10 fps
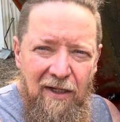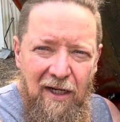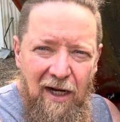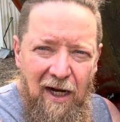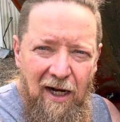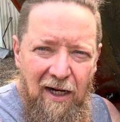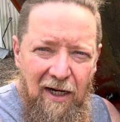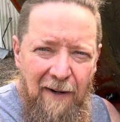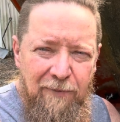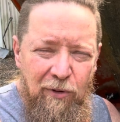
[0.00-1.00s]

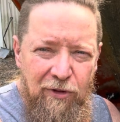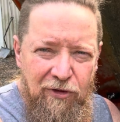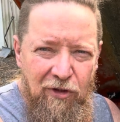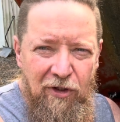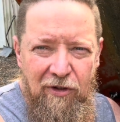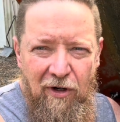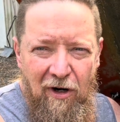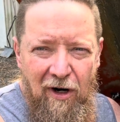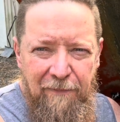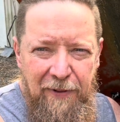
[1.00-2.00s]
up to a certain
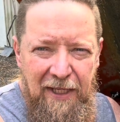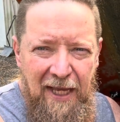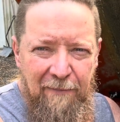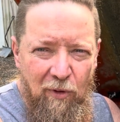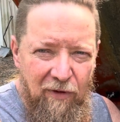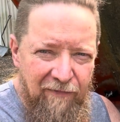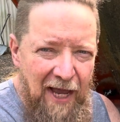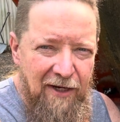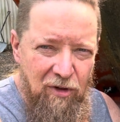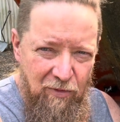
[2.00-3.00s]
RPM or
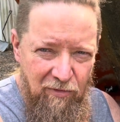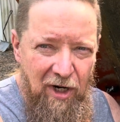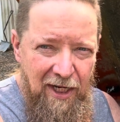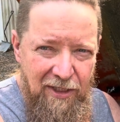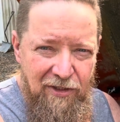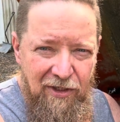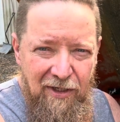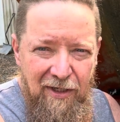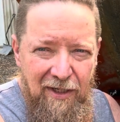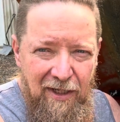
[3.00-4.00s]
vacuum range.
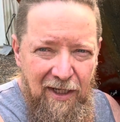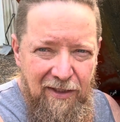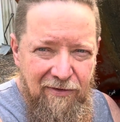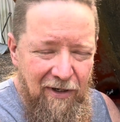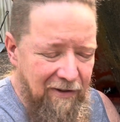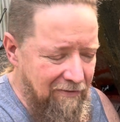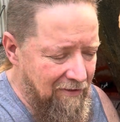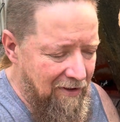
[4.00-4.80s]
So